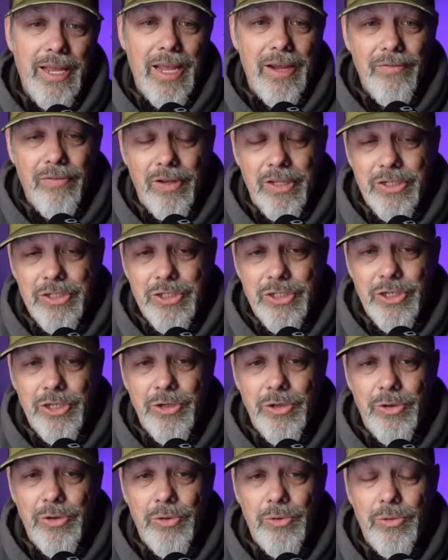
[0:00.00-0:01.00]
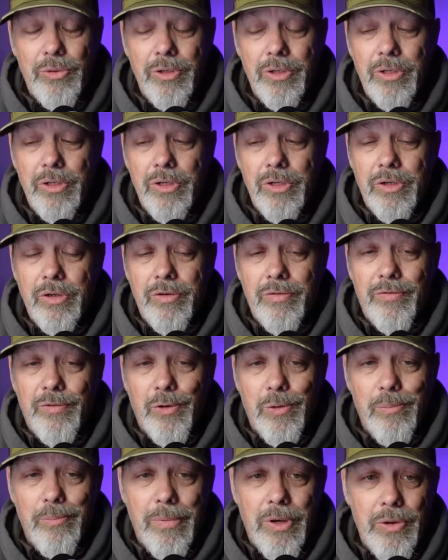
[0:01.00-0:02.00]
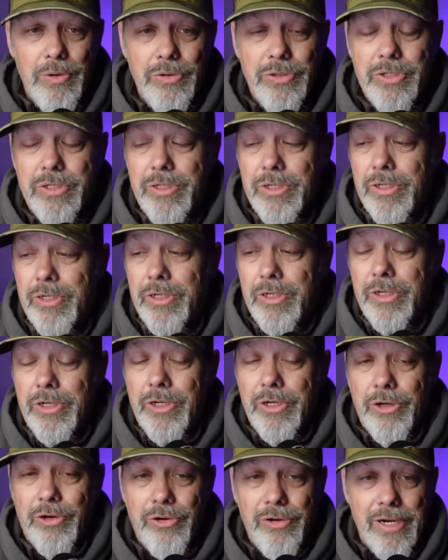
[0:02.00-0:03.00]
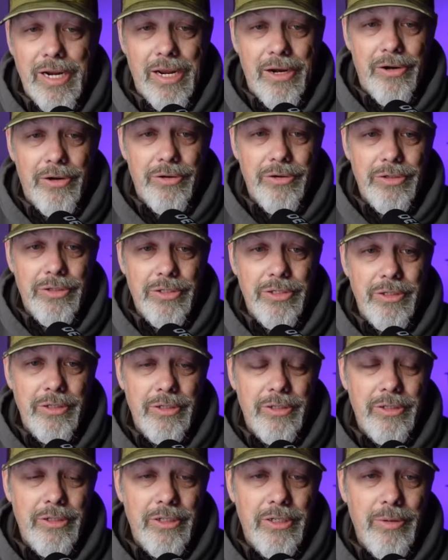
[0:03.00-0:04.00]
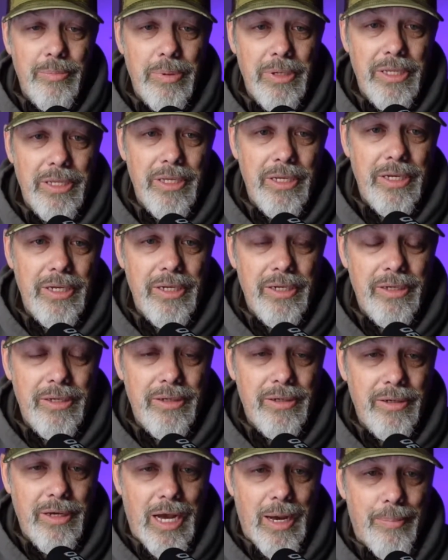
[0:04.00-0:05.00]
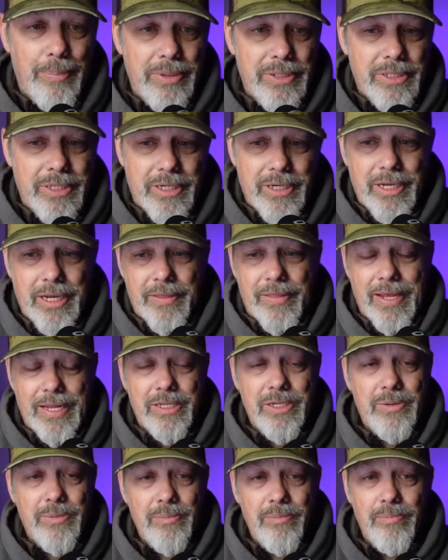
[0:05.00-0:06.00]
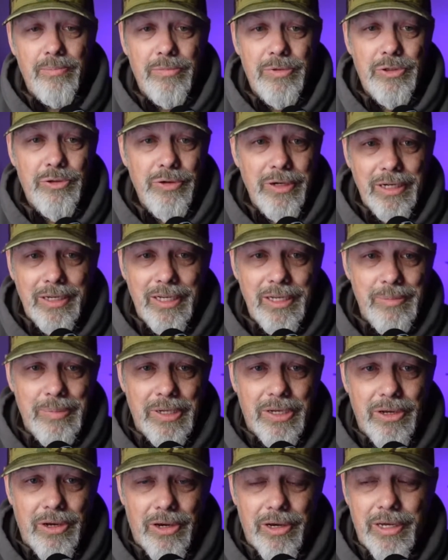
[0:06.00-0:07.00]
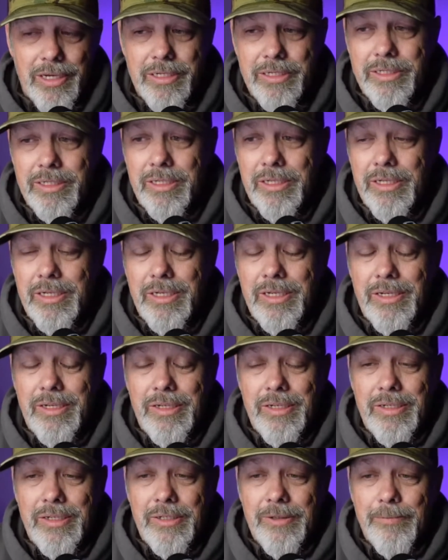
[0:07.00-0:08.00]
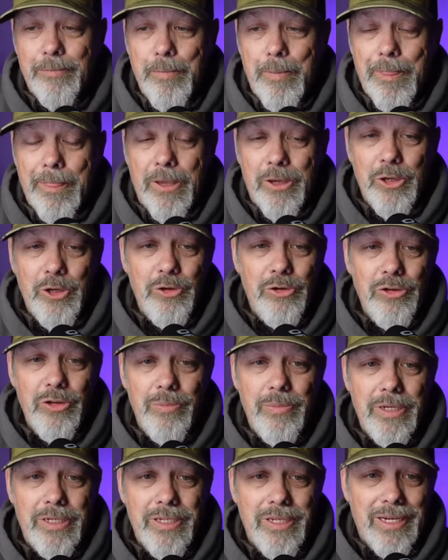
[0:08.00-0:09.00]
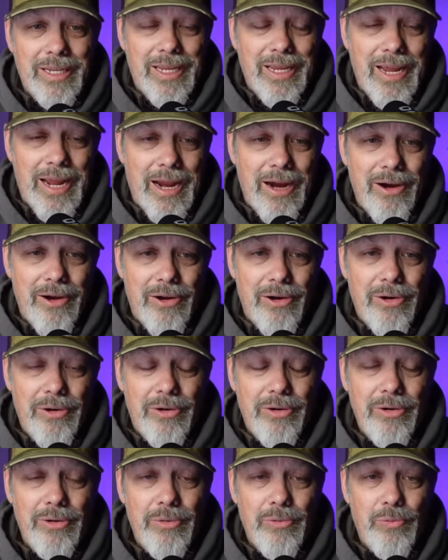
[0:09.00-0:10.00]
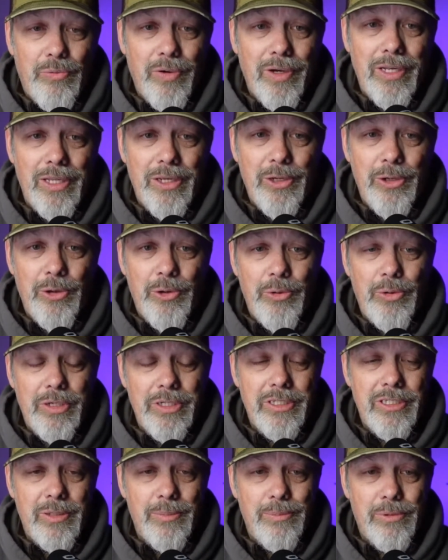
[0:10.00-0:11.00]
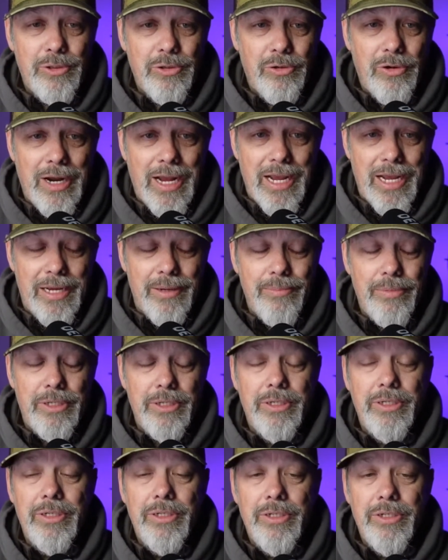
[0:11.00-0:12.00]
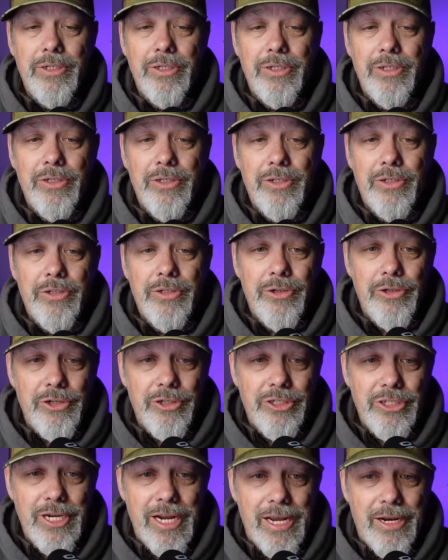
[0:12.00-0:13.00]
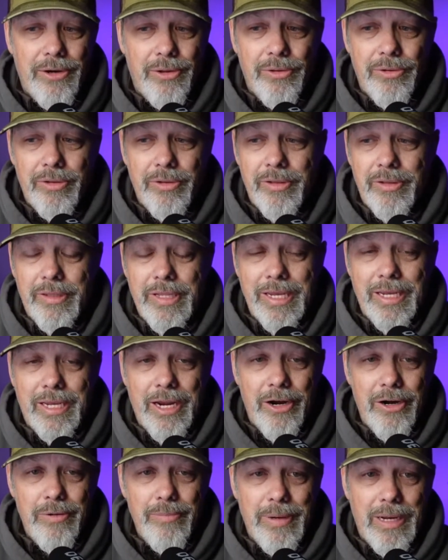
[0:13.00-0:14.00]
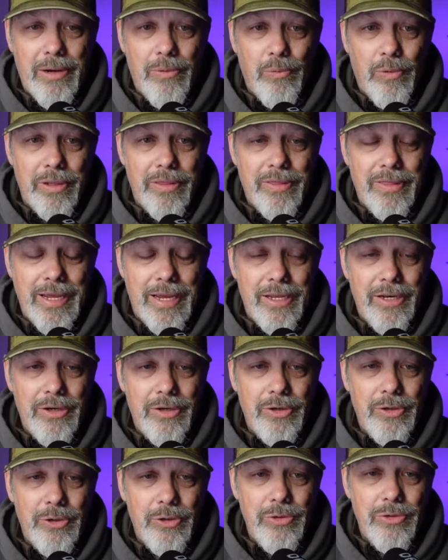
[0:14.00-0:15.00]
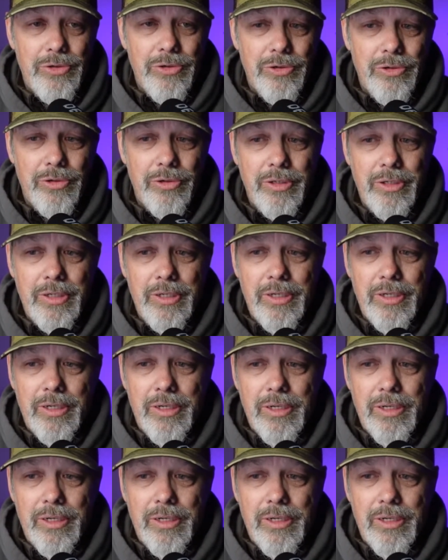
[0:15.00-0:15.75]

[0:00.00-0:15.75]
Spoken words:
heavily skewed for most creators to be the opposite, and that's strictly because YouTube doesn't care really who is subscribed to your channel. They care about what that user